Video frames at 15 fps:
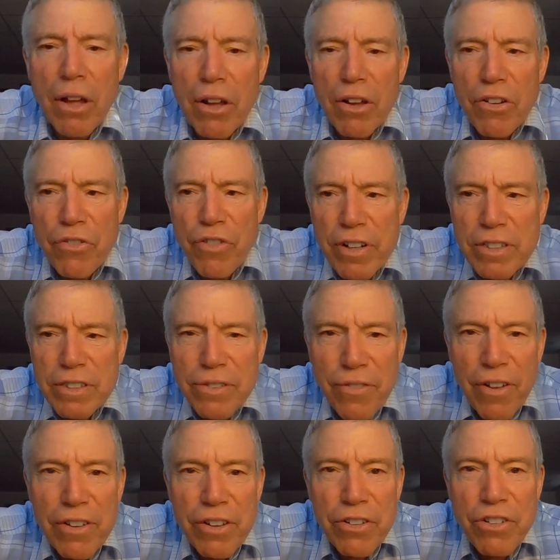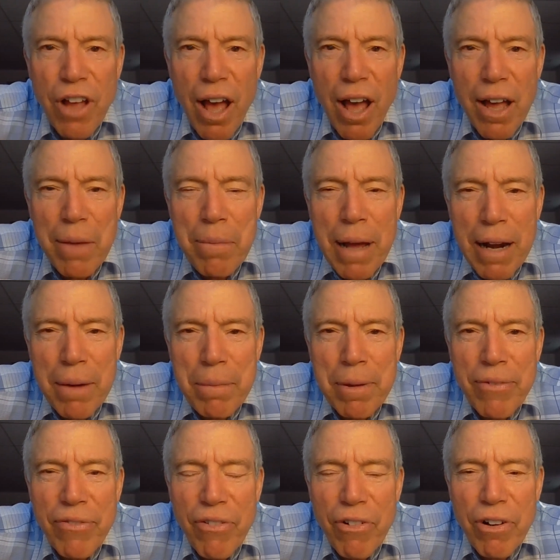First of all, you talk about it
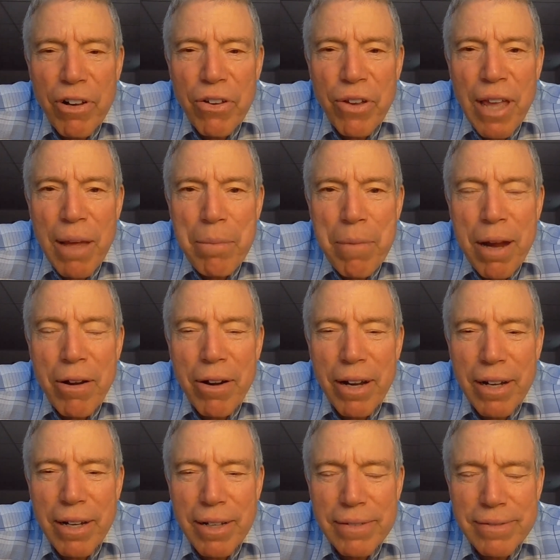before you get married.